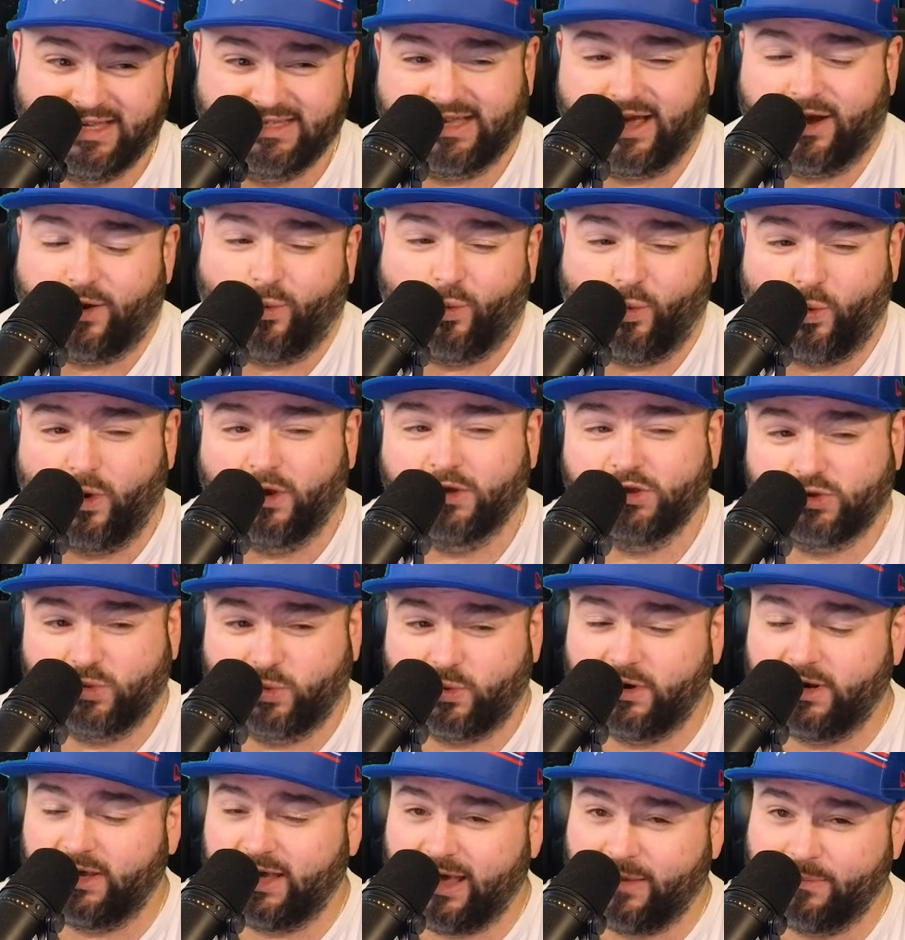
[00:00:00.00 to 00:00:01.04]
he's got a
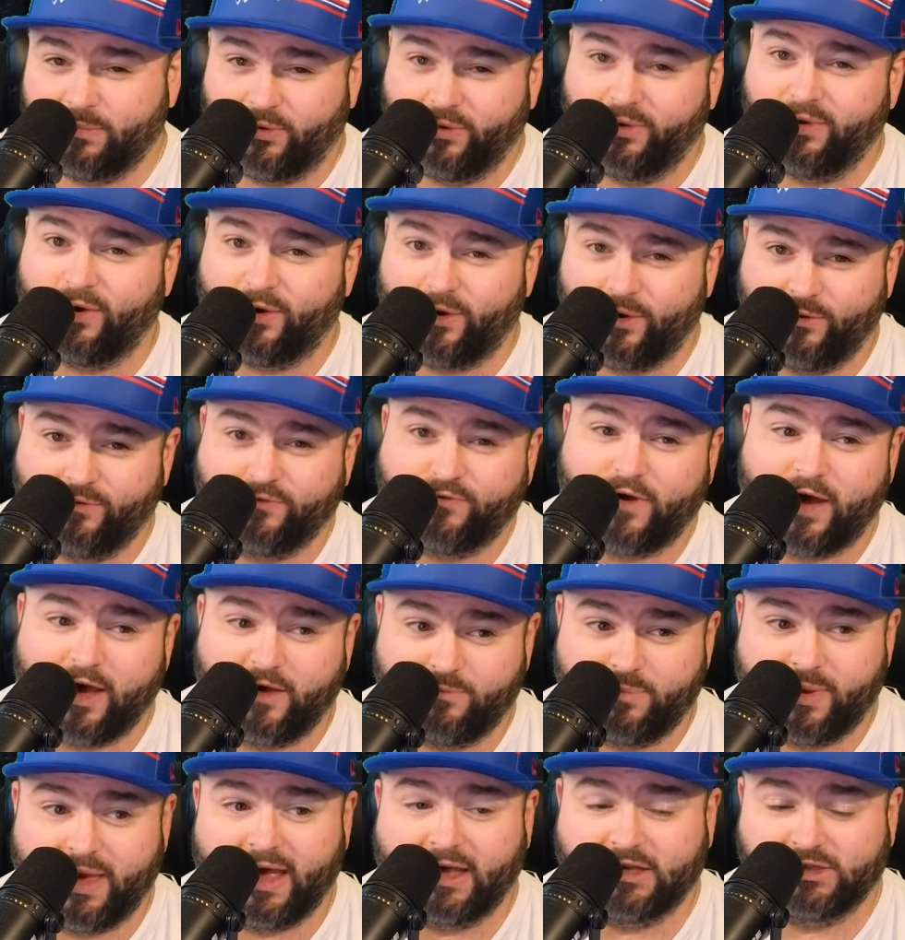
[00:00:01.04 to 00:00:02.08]

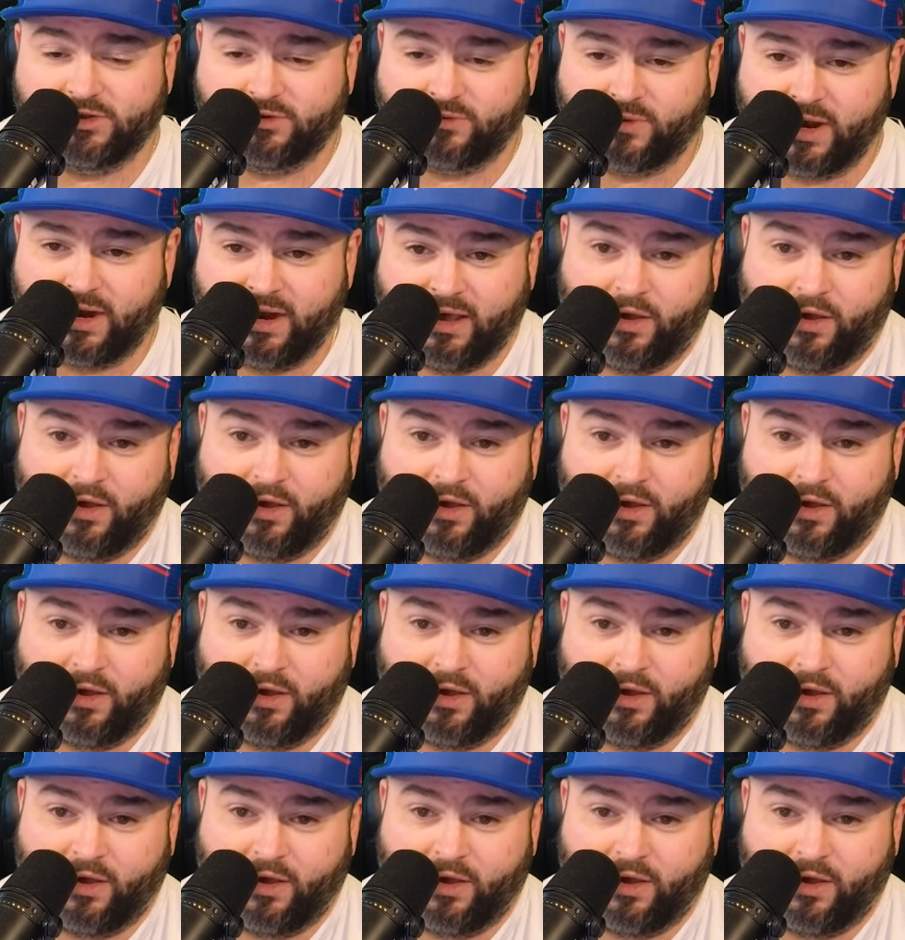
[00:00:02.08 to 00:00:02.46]
128.05 passer rating,